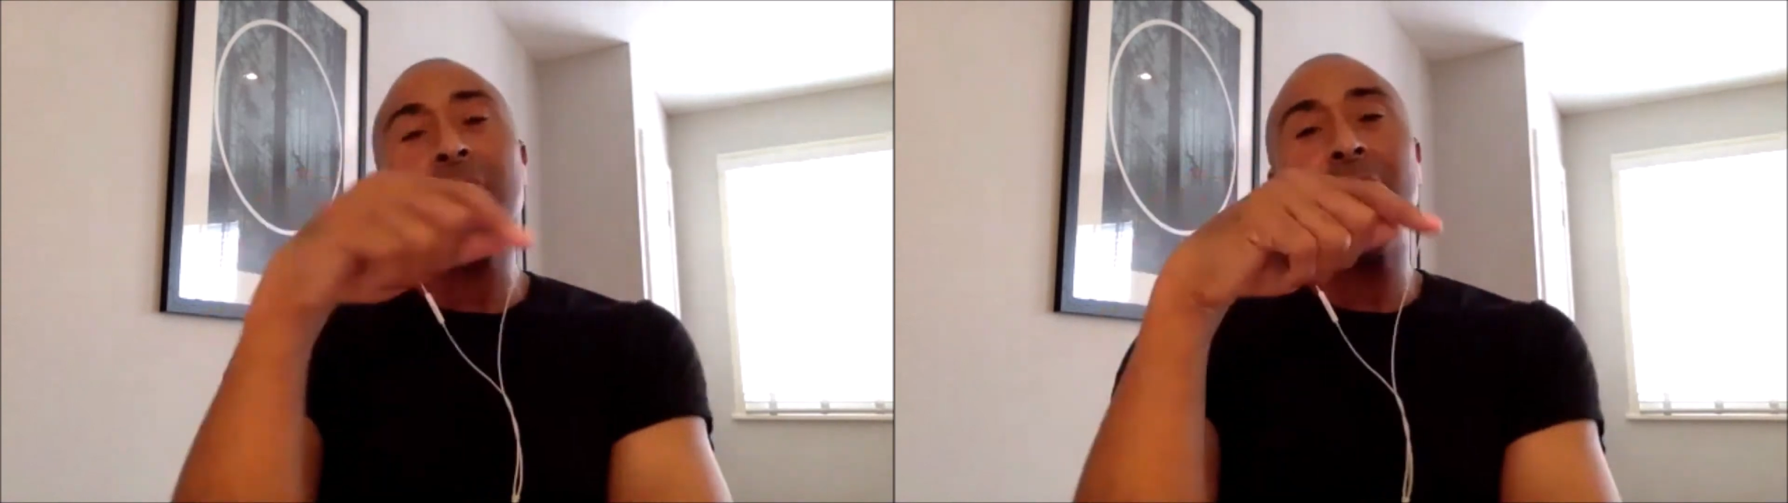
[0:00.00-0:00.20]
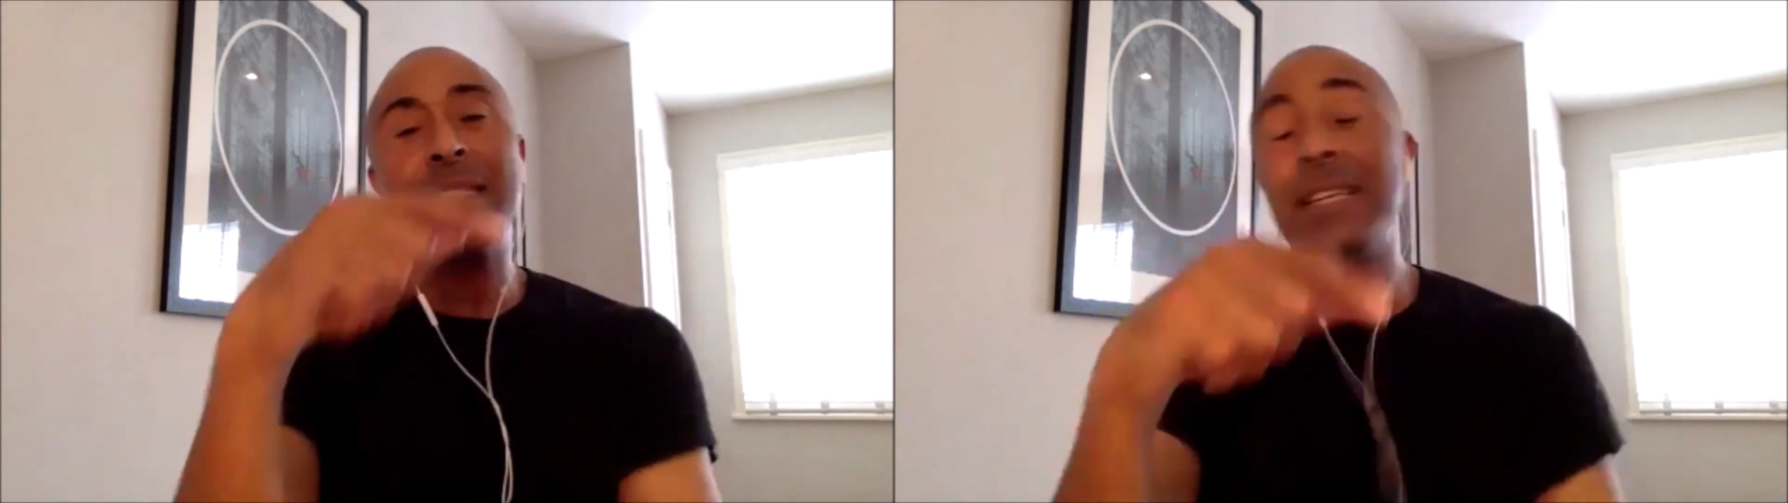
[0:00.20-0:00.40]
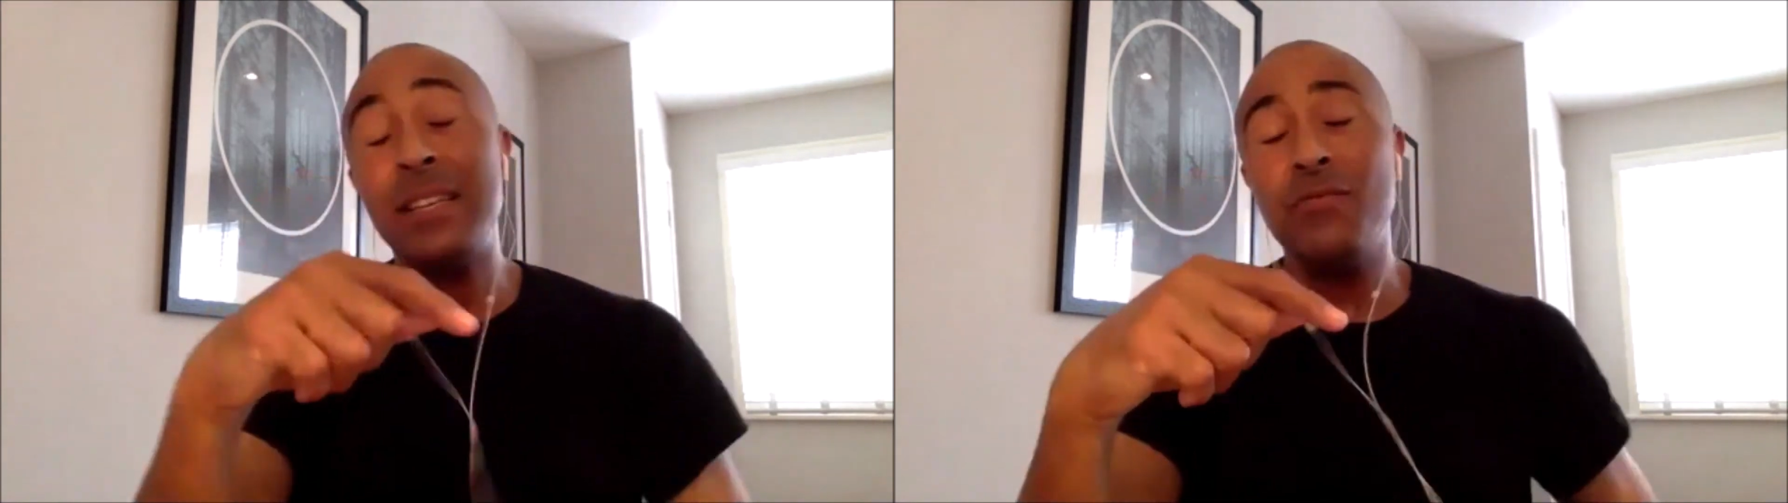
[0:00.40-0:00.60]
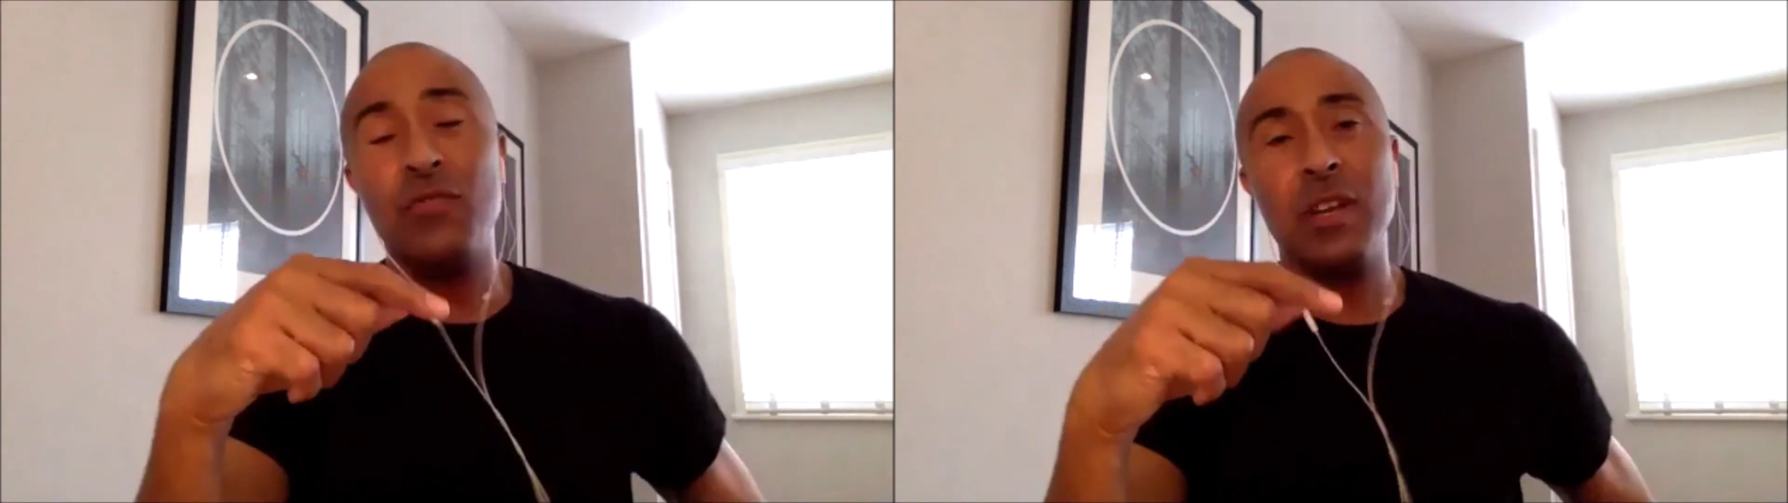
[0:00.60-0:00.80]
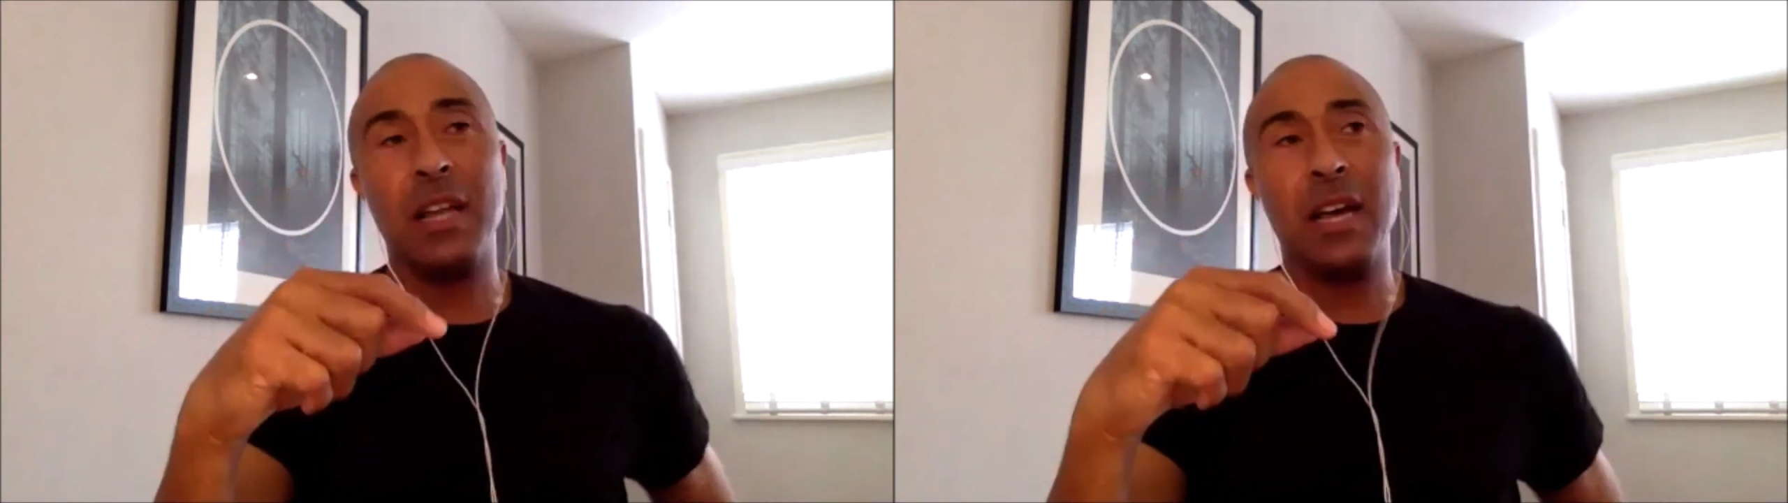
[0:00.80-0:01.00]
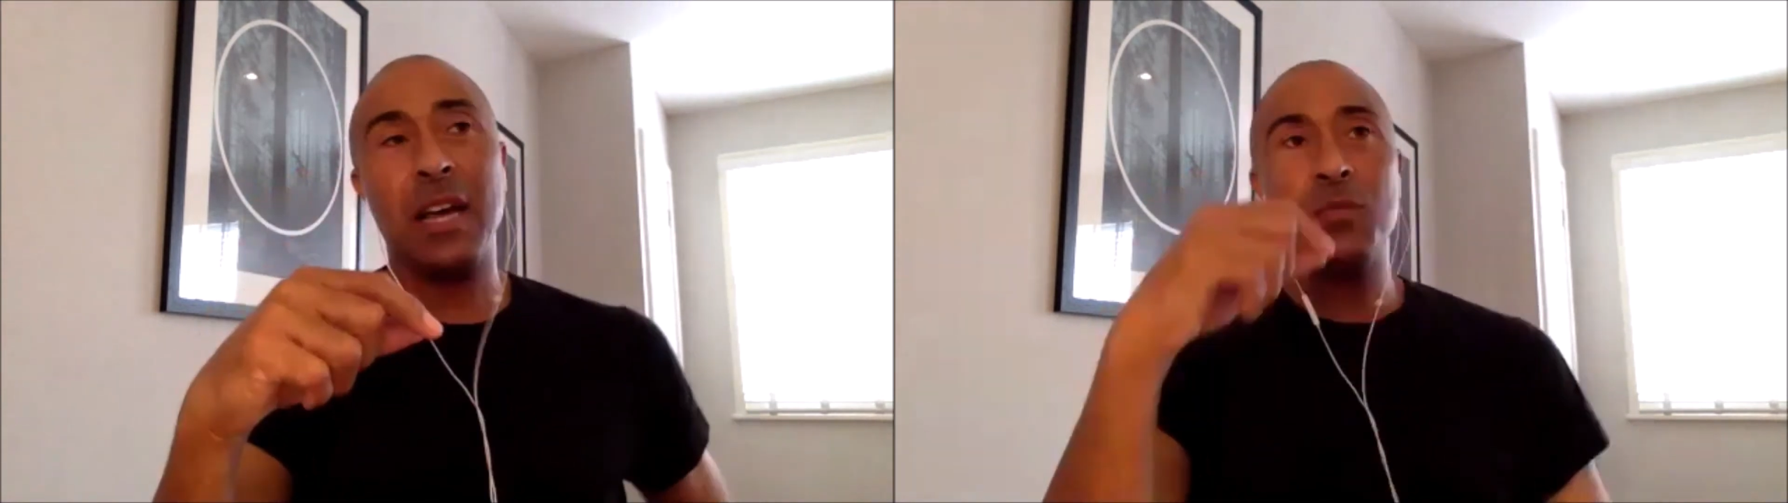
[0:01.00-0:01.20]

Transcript: I didn't realize